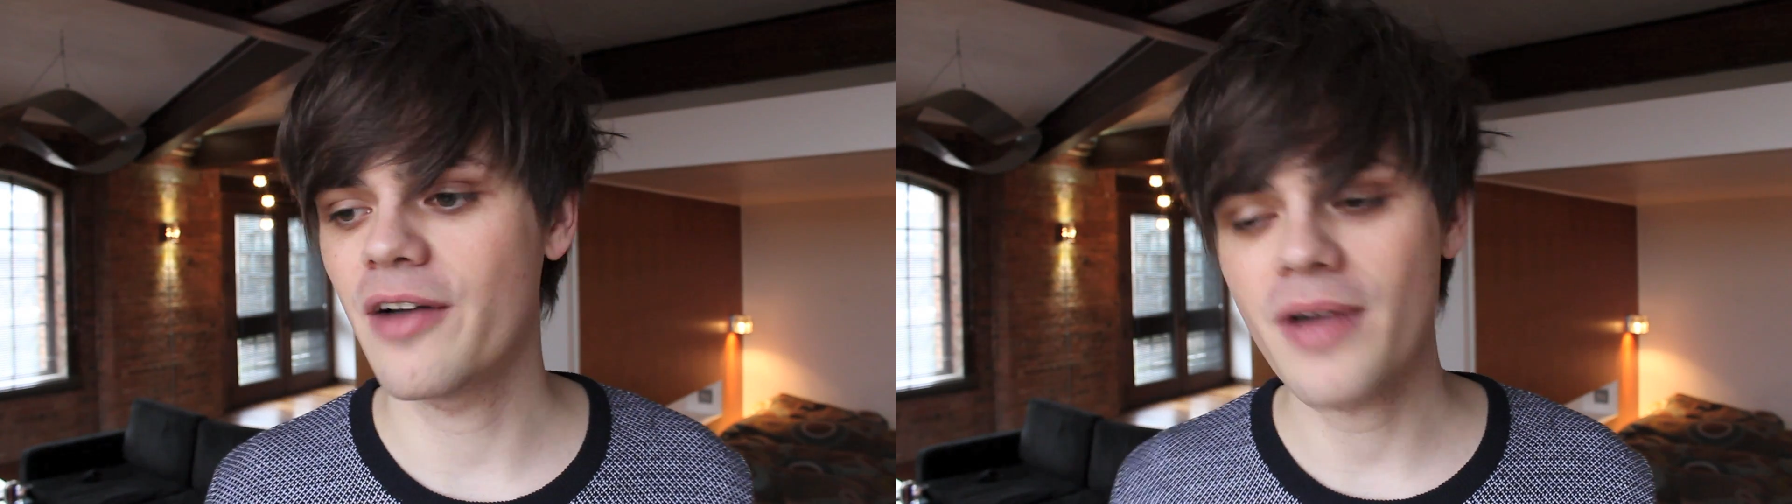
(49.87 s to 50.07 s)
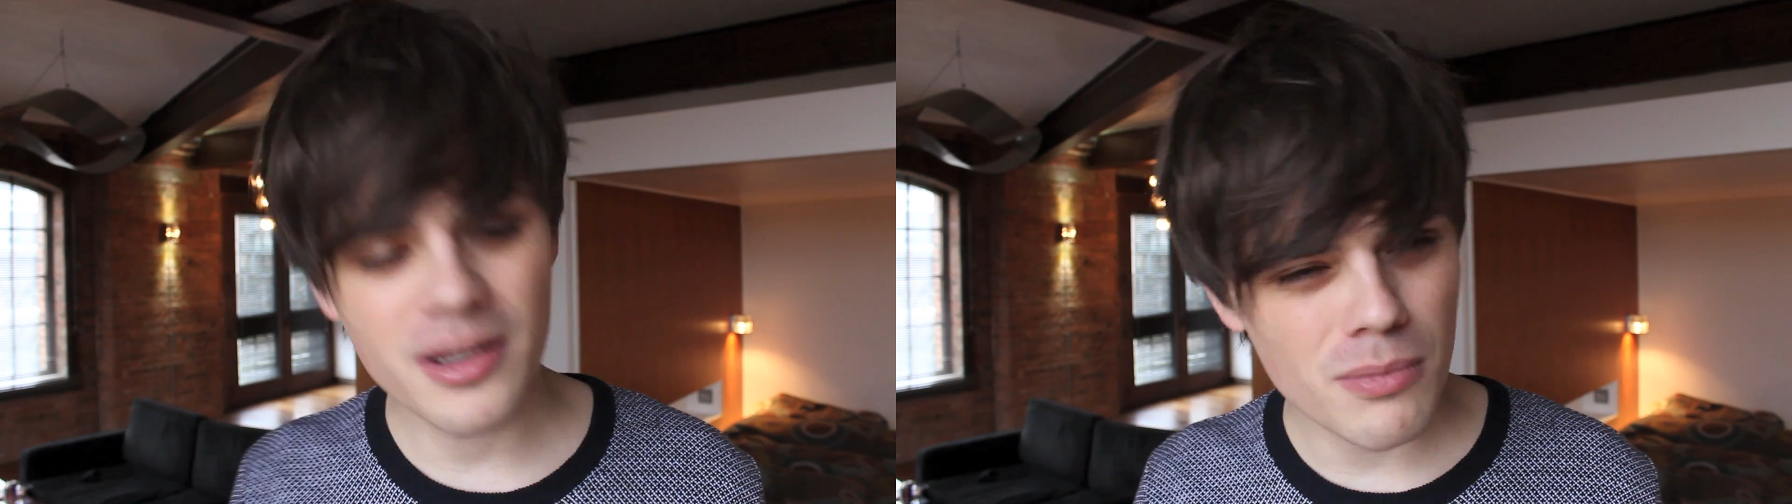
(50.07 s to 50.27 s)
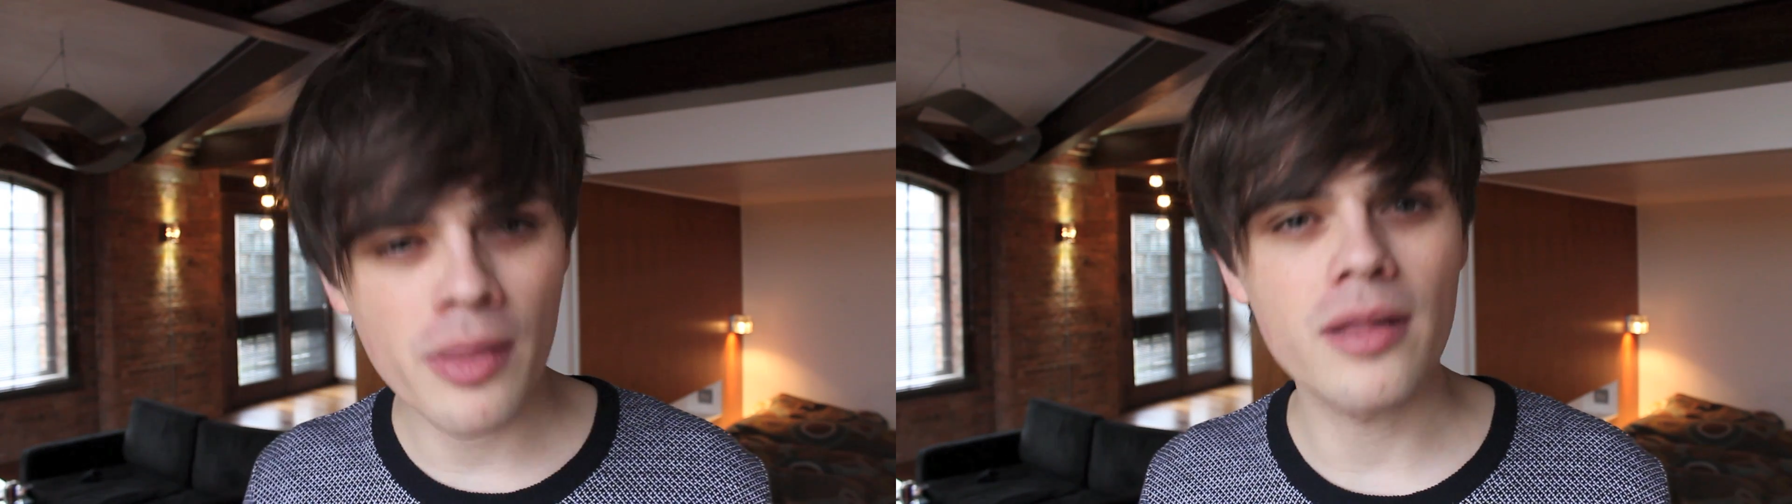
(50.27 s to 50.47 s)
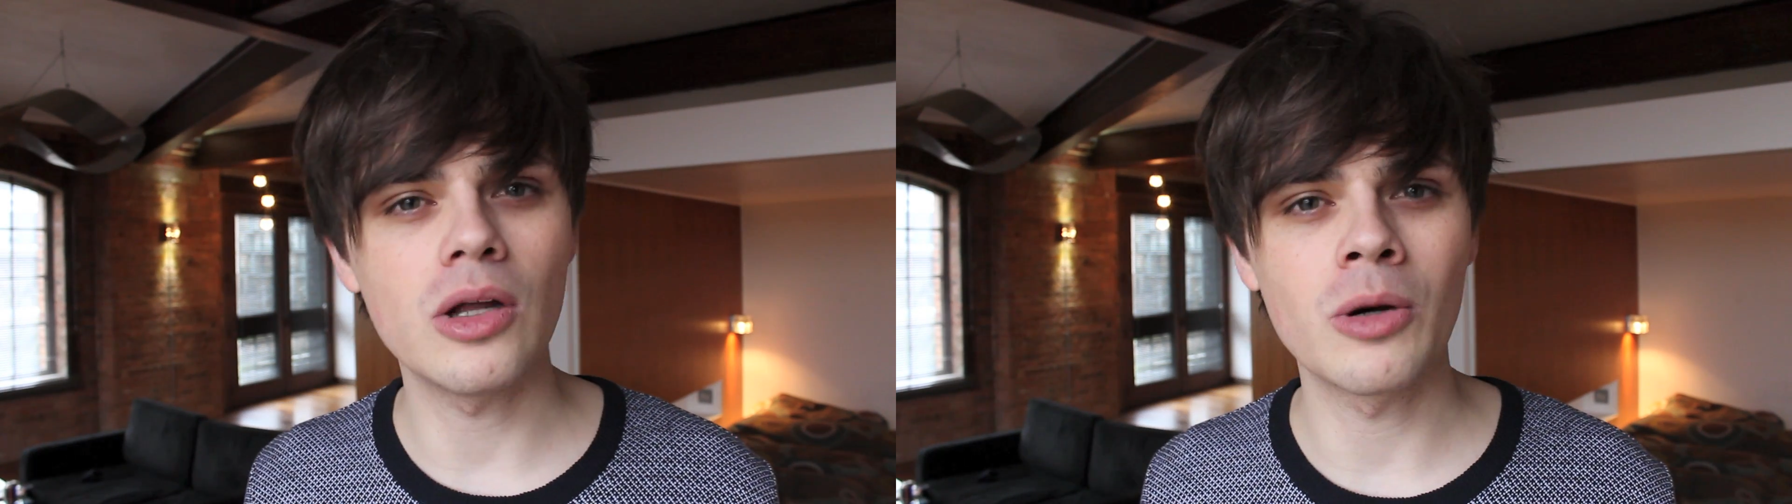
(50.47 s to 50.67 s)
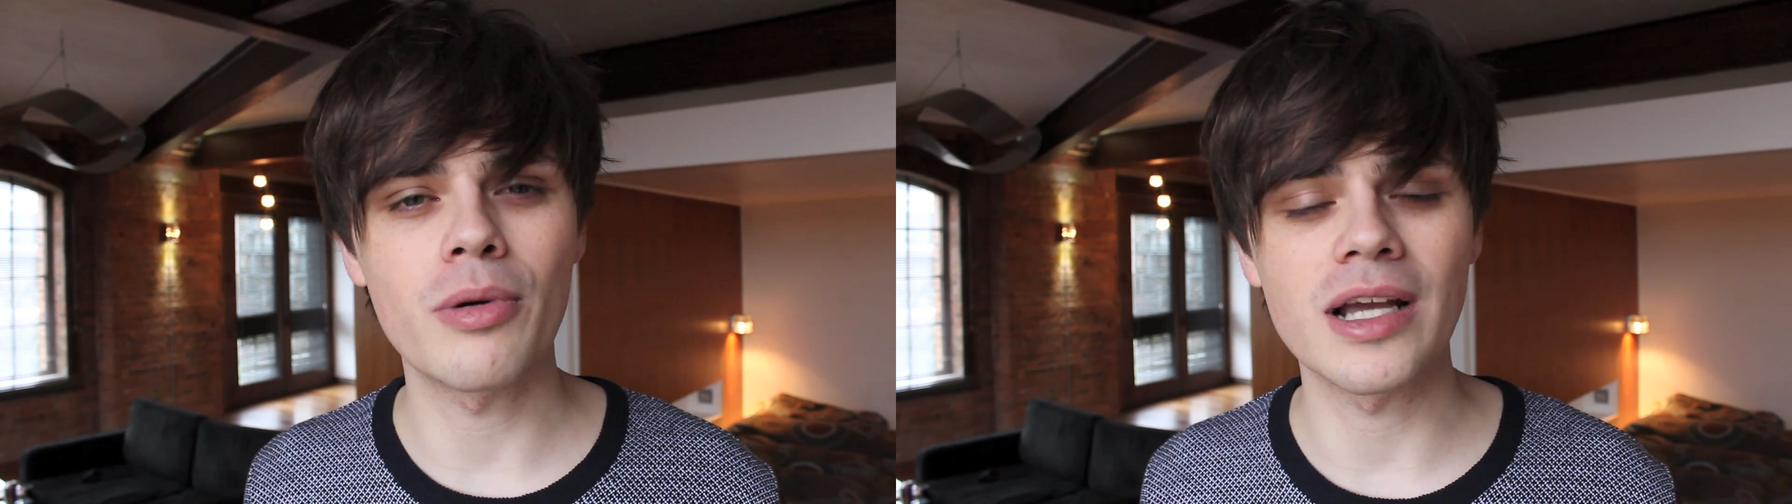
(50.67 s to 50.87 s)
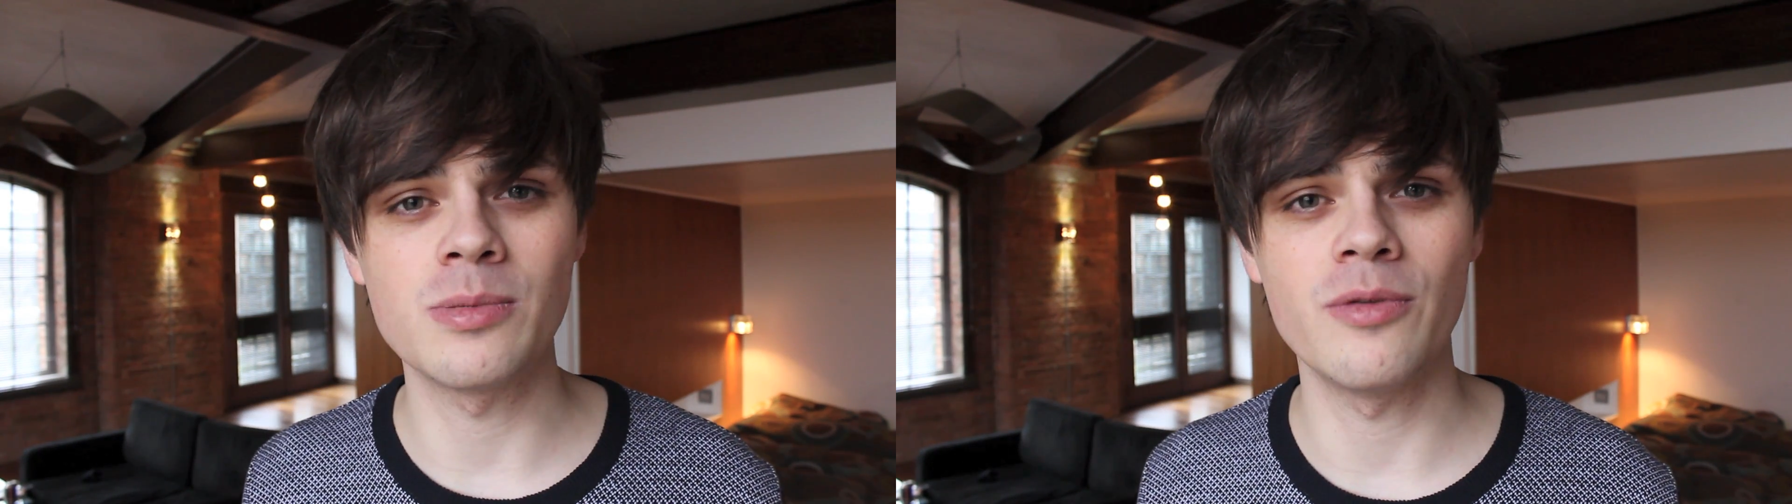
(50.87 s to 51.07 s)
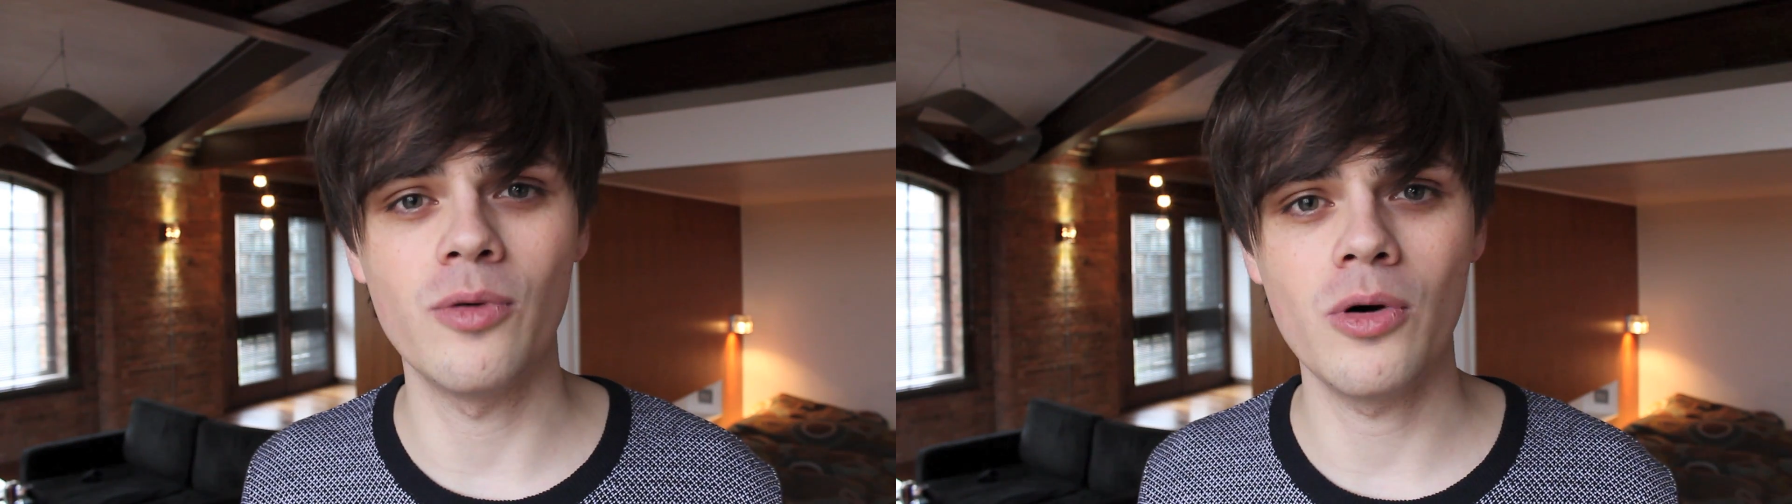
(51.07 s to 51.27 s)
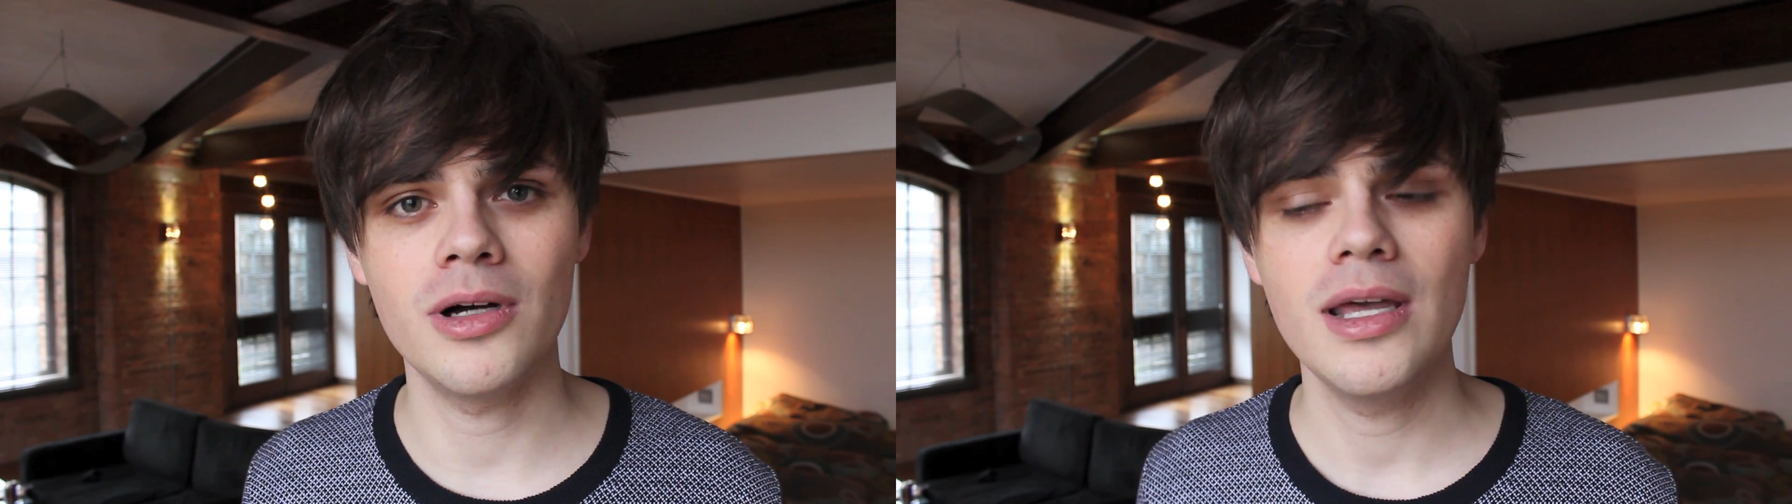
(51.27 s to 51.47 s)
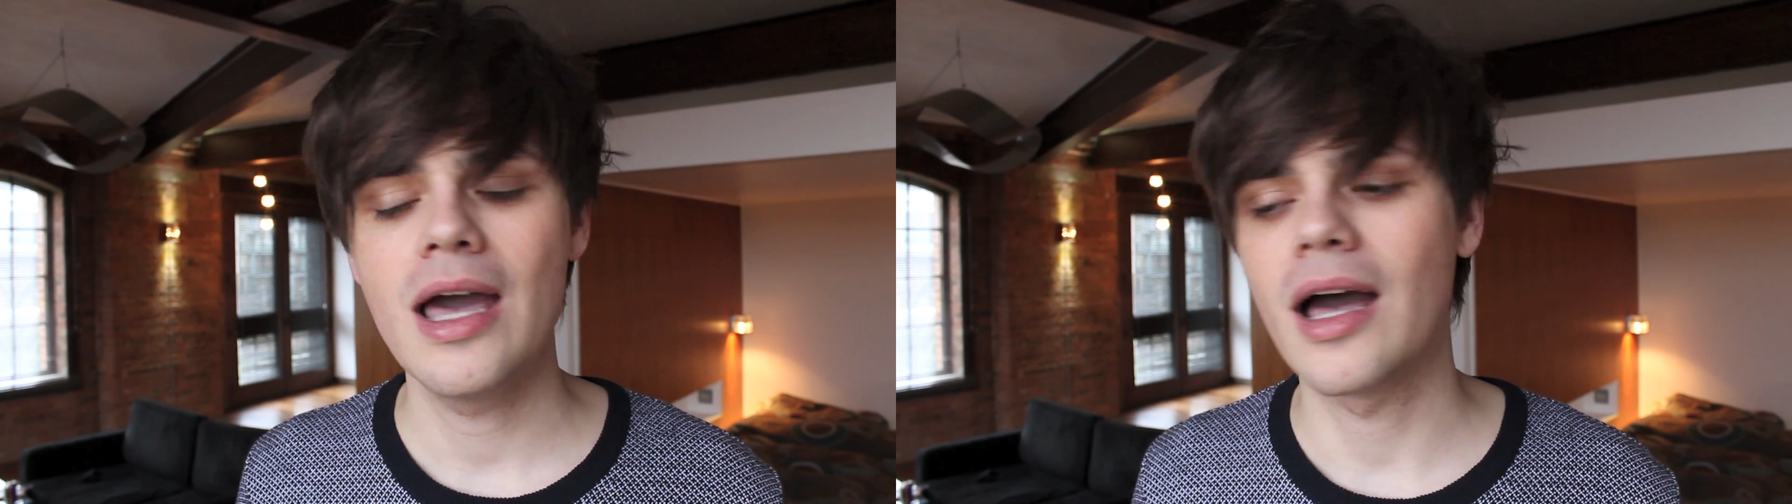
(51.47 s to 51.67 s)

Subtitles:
I've had month-long breaks before,